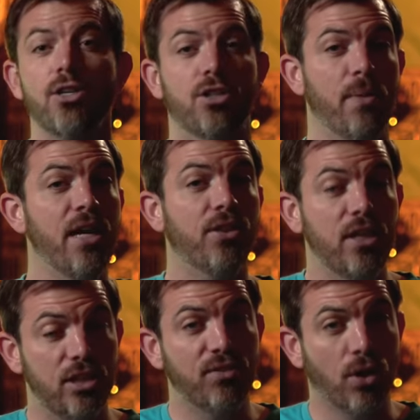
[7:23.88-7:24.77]
To make
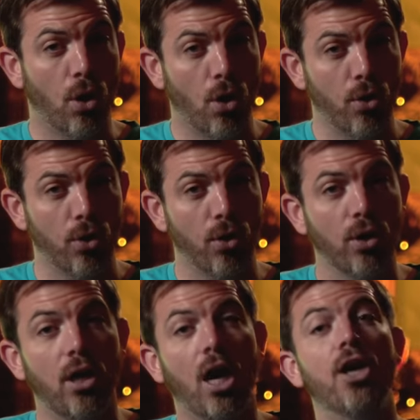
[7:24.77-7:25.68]
things even
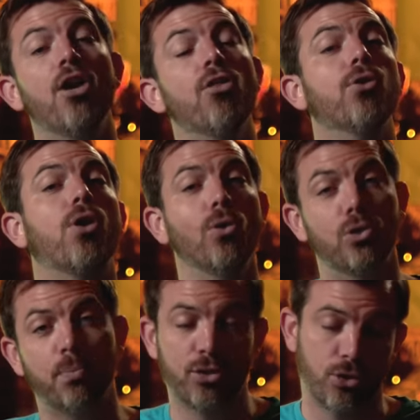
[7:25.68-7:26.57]
harder, another
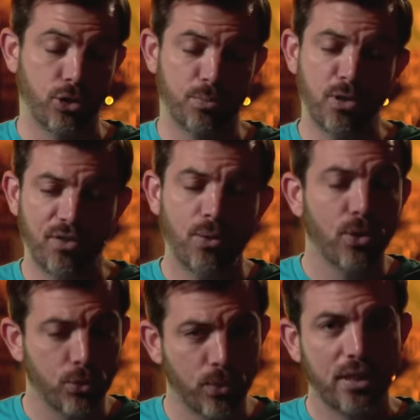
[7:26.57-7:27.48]
Ghostbusters movie
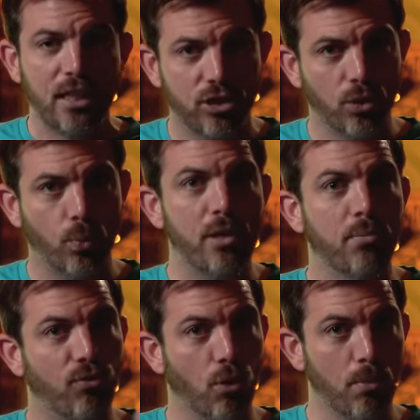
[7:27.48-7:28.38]
was released the week
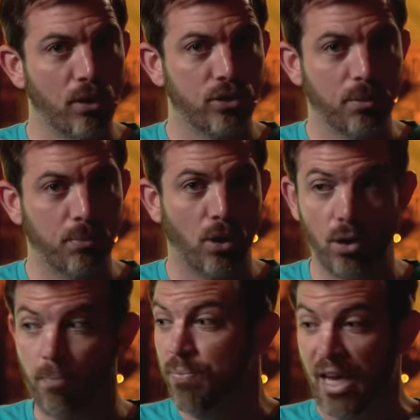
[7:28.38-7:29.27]
before Musket
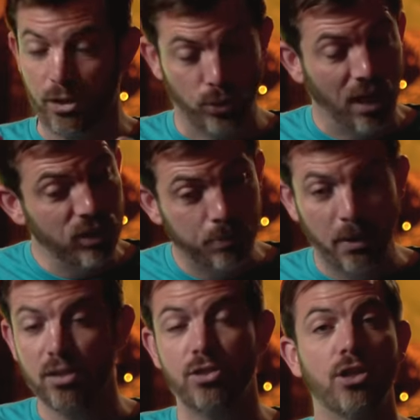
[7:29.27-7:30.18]
Ball, and Travis
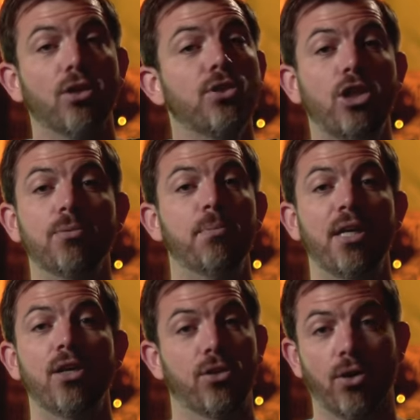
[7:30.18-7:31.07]
Bell is the only human
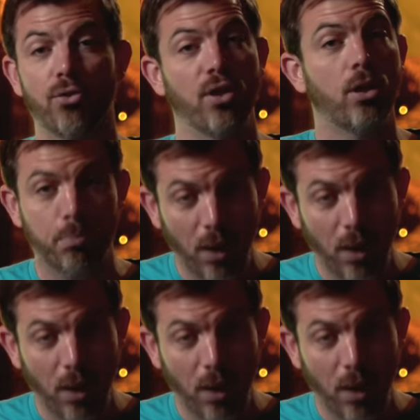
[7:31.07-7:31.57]
being on Earth that could